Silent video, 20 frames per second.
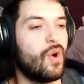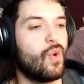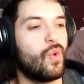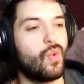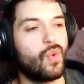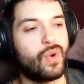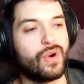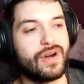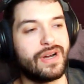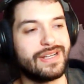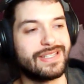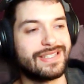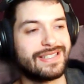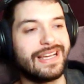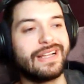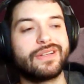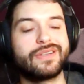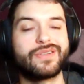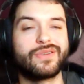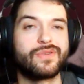or a
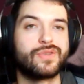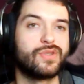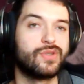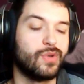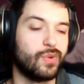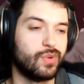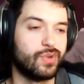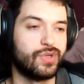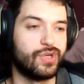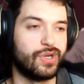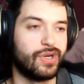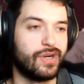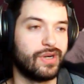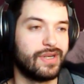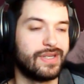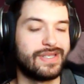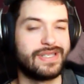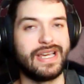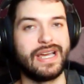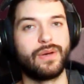Skeletal Soldier
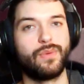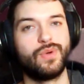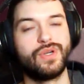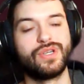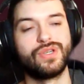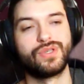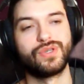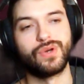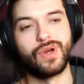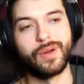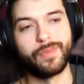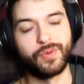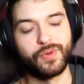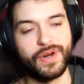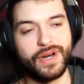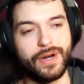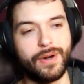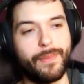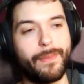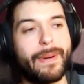set, which is your
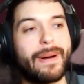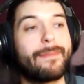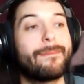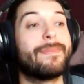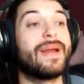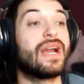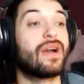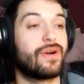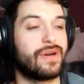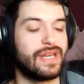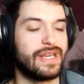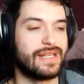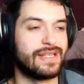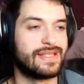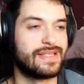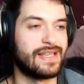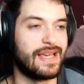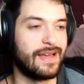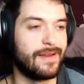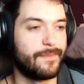upgraded Barbarian
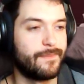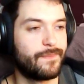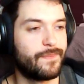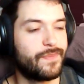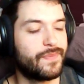set.